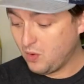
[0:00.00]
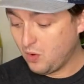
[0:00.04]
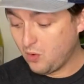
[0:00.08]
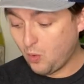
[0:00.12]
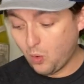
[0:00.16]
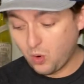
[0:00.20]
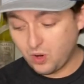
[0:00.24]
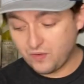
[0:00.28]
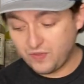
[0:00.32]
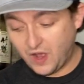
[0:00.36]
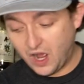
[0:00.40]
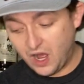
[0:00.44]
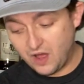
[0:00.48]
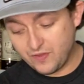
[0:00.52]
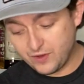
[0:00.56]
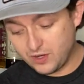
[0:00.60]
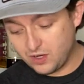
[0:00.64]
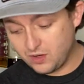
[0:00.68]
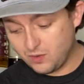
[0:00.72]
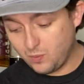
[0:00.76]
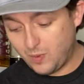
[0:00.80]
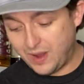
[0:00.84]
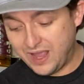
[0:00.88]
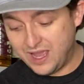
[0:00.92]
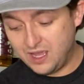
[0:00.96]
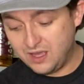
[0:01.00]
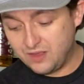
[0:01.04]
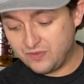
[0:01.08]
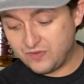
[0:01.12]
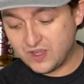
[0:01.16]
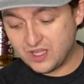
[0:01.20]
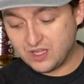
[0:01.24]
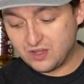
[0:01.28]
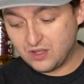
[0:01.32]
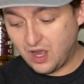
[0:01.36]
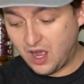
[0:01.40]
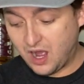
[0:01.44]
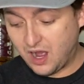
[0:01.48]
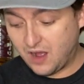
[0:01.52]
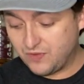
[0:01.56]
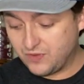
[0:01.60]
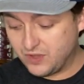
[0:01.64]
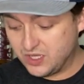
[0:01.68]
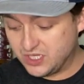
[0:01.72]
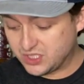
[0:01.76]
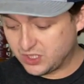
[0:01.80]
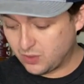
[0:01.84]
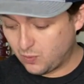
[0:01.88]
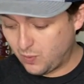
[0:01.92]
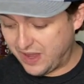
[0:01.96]
Or the other way that
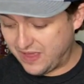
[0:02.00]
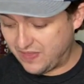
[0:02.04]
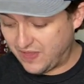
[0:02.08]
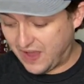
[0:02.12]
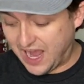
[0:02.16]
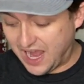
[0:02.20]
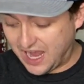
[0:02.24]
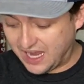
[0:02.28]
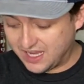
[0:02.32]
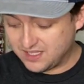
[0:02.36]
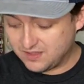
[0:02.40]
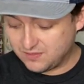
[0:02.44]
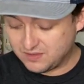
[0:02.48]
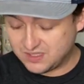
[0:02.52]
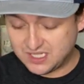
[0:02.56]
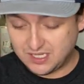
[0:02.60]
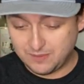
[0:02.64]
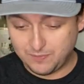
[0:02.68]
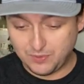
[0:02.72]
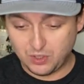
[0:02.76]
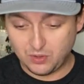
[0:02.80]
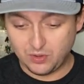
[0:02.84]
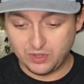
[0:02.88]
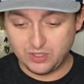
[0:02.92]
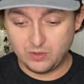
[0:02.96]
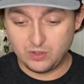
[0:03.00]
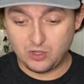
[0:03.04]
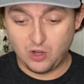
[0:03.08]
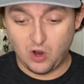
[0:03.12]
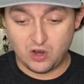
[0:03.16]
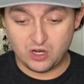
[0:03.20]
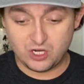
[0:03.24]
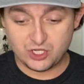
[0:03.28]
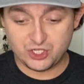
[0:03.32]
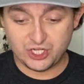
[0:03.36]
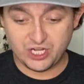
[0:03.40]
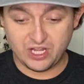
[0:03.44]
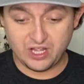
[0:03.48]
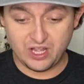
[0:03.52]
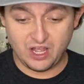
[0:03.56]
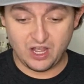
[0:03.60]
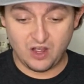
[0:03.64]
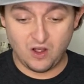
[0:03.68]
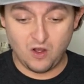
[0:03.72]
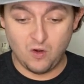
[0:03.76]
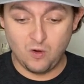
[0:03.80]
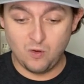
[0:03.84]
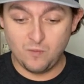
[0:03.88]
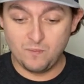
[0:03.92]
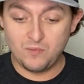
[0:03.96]
is the way that I typically garnish it at
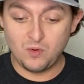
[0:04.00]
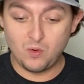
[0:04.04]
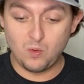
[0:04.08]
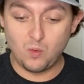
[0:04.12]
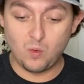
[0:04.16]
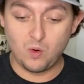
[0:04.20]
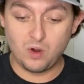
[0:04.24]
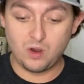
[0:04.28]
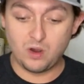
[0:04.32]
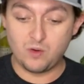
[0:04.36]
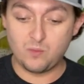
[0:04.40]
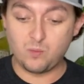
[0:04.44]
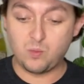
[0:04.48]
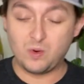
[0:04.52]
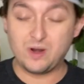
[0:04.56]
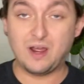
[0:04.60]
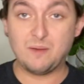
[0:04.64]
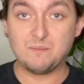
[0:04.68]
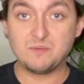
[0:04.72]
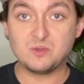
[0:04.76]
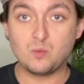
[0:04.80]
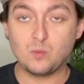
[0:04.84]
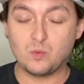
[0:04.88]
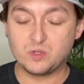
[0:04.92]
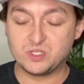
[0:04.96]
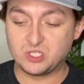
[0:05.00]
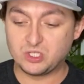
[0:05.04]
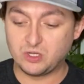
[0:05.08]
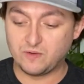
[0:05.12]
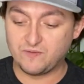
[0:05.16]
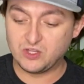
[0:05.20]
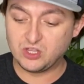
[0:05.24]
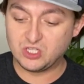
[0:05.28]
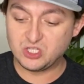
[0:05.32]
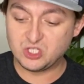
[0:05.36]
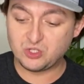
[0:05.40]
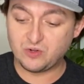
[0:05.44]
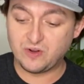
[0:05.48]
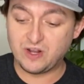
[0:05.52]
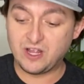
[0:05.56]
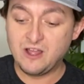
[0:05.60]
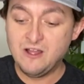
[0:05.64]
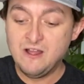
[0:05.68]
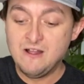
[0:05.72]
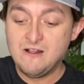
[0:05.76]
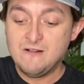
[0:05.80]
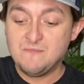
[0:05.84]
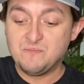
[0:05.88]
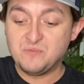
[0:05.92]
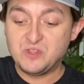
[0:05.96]
home or when I was serving this drink
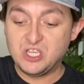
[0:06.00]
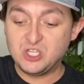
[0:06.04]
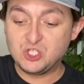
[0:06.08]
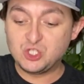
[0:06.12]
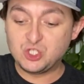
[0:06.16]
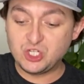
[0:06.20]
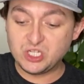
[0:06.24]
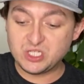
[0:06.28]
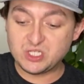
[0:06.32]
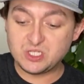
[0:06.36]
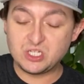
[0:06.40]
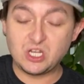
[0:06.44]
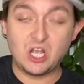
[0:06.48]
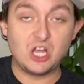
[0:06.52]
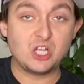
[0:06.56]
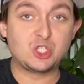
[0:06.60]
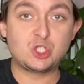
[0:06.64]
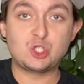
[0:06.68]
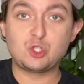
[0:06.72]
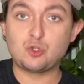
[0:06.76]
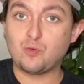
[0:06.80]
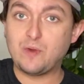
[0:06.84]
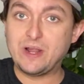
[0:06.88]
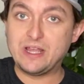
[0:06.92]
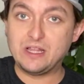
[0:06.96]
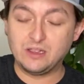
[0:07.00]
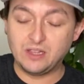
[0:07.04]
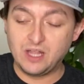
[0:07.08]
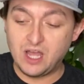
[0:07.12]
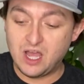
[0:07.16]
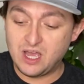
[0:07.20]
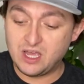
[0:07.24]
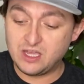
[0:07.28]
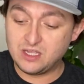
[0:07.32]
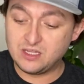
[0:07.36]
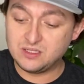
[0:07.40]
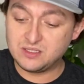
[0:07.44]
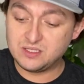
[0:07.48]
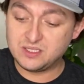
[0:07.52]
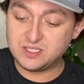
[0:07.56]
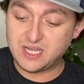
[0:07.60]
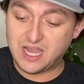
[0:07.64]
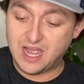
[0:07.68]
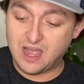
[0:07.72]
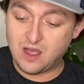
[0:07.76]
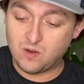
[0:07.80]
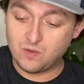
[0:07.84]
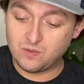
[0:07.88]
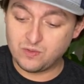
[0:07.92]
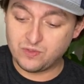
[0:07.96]
is just a straight line
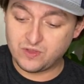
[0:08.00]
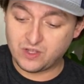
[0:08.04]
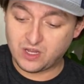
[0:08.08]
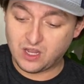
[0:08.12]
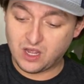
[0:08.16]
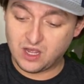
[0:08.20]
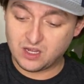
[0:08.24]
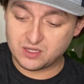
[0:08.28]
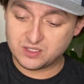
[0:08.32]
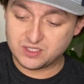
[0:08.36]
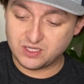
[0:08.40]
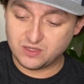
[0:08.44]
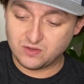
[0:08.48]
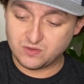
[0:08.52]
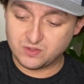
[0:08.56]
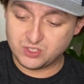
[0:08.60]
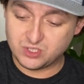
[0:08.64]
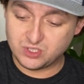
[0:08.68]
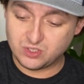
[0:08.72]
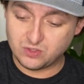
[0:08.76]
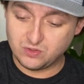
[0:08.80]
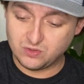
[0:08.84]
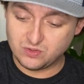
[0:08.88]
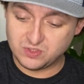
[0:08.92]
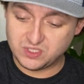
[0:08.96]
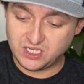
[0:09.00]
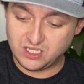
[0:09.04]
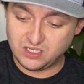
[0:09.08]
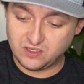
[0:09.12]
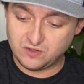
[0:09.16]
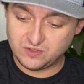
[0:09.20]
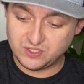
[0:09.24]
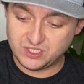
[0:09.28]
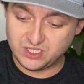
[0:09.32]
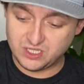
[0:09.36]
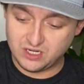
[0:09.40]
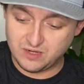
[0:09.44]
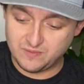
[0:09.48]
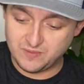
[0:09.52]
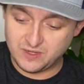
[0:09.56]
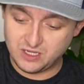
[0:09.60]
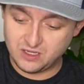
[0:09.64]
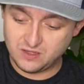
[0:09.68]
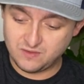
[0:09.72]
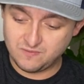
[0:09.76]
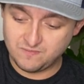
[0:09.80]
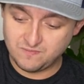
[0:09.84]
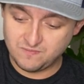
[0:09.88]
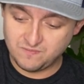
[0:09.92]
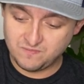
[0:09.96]
down the cocktail. So you'll take your
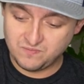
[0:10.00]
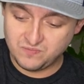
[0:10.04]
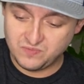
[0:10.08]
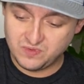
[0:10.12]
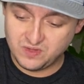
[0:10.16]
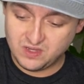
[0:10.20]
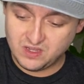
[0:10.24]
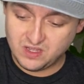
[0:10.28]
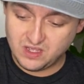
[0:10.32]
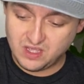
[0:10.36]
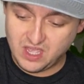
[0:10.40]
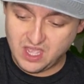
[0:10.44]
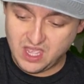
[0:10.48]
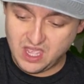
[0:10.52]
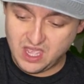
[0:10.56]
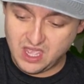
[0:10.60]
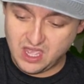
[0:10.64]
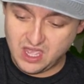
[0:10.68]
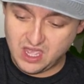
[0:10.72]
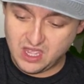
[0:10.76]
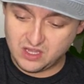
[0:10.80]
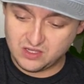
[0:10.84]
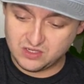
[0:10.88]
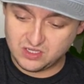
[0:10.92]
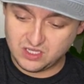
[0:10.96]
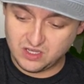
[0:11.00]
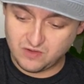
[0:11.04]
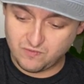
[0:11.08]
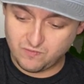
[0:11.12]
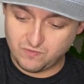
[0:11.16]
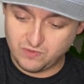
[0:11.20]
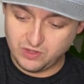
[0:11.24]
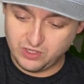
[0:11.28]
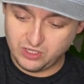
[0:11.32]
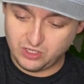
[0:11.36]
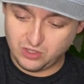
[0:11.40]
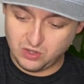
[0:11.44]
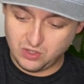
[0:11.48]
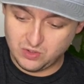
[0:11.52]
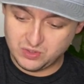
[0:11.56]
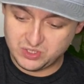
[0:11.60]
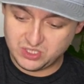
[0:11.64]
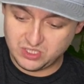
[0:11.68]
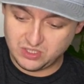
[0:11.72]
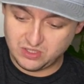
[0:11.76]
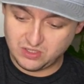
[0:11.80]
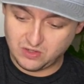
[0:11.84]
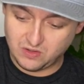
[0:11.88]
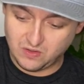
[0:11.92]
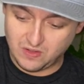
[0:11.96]
cinnamon and get really close
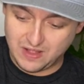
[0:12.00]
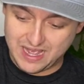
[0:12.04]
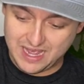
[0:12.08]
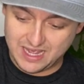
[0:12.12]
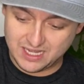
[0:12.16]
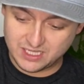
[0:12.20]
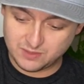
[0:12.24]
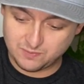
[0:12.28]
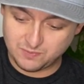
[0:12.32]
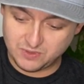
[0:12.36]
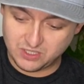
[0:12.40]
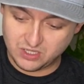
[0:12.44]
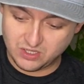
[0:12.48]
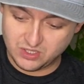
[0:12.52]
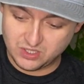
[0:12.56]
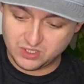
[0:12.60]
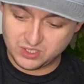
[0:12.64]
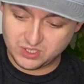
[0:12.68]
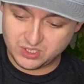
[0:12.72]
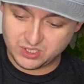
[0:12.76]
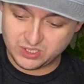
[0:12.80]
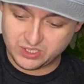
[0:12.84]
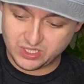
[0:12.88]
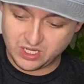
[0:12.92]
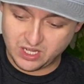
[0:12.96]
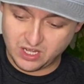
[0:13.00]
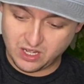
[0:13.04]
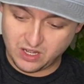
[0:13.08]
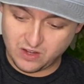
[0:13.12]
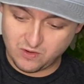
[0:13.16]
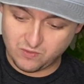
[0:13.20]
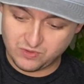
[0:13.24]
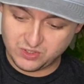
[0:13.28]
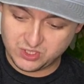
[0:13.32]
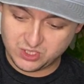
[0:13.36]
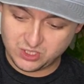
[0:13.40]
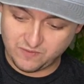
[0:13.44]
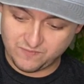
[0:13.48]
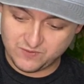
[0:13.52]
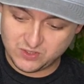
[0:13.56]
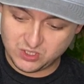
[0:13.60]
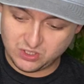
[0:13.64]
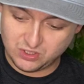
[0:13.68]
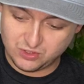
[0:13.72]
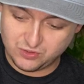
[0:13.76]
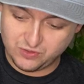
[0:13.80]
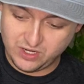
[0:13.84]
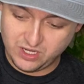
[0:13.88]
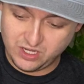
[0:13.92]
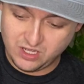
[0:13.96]
to the glass because, or the surface of
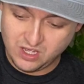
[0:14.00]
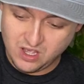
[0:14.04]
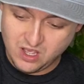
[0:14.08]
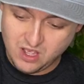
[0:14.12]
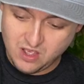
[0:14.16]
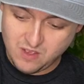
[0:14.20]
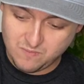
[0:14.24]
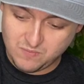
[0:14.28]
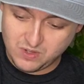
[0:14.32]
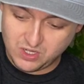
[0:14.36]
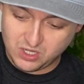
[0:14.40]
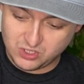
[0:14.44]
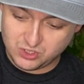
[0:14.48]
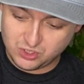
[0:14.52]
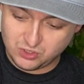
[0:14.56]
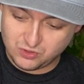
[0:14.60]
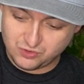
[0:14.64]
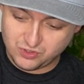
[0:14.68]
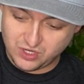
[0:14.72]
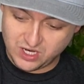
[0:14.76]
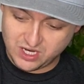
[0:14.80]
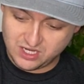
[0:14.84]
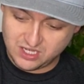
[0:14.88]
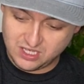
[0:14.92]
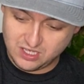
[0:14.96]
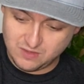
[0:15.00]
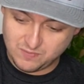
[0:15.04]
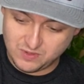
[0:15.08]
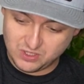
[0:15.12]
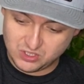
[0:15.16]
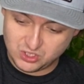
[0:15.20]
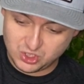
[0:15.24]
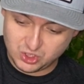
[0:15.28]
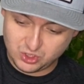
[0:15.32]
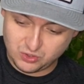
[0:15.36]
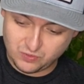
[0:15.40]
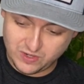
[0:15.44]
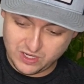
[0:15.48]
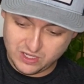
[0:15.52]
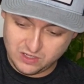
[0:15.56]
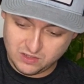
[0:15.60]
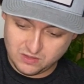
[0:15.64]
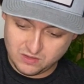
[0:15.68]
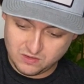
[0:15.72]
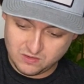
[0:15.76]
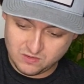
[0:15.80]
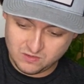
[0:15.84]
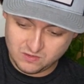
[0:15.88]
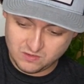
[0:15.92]
the drink, because you're trying to keep it straight.